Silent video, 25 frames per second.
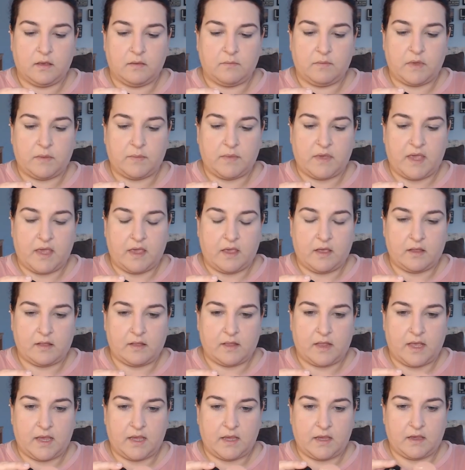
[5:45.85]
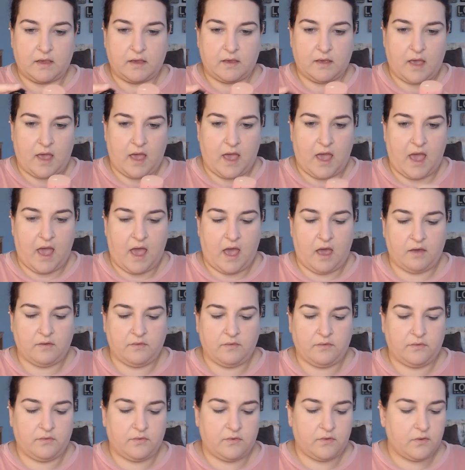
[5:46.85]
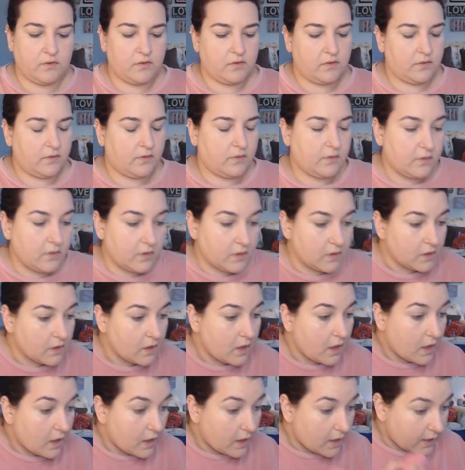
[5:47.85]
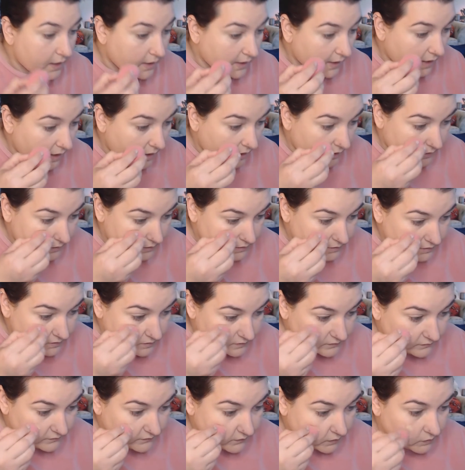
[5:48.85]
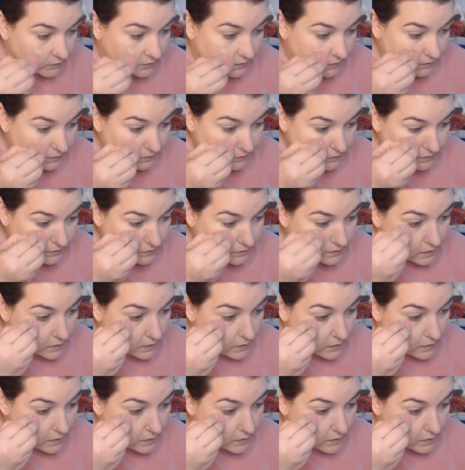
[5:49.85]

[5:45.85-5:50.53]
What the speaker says: maybe like half and kind of just focus.